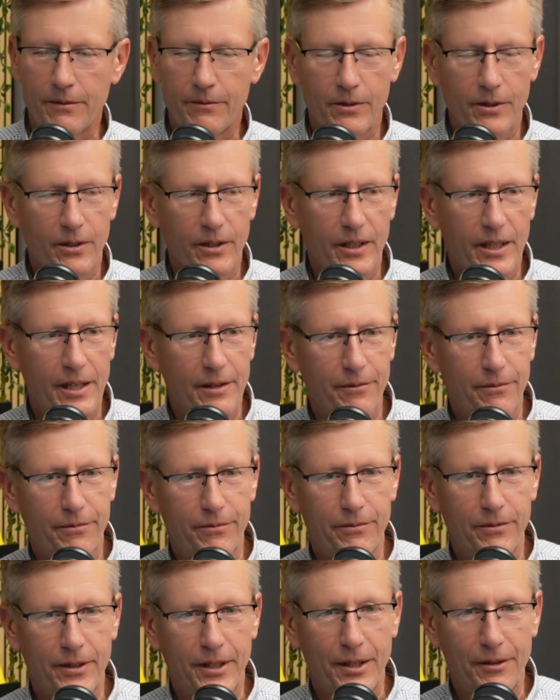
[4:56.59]
We're going to
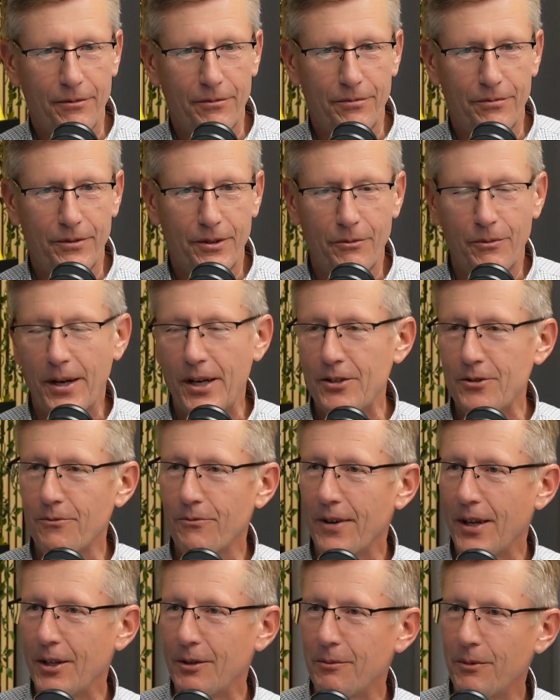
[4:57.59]
give away some
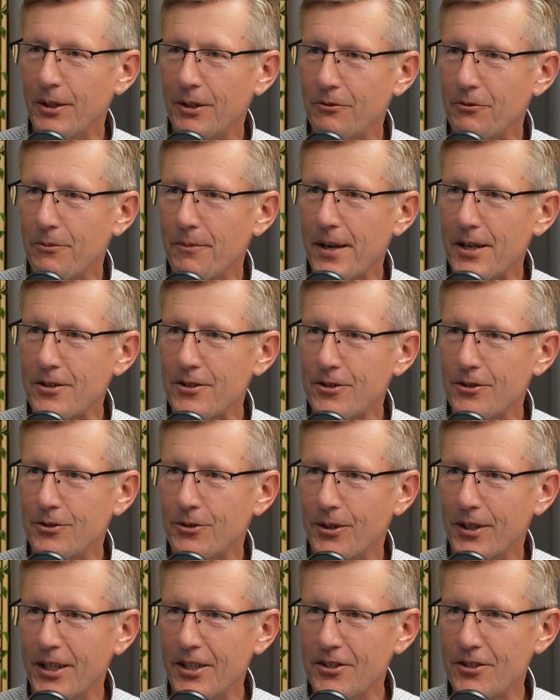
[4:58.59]
valuable information to
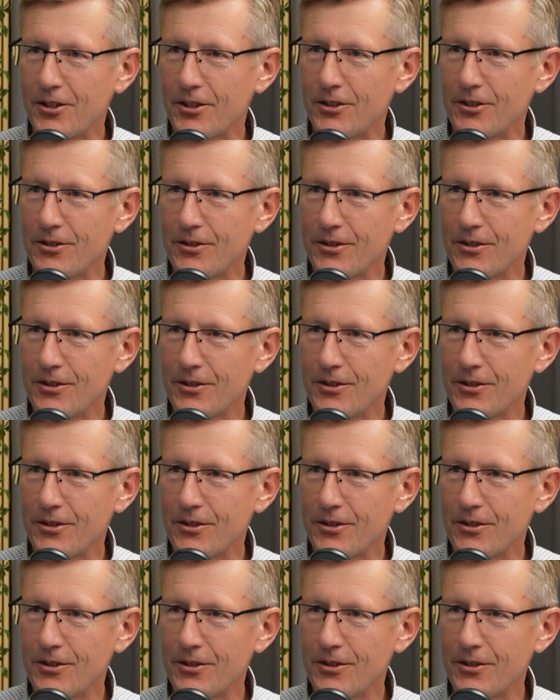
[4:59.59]
our listeners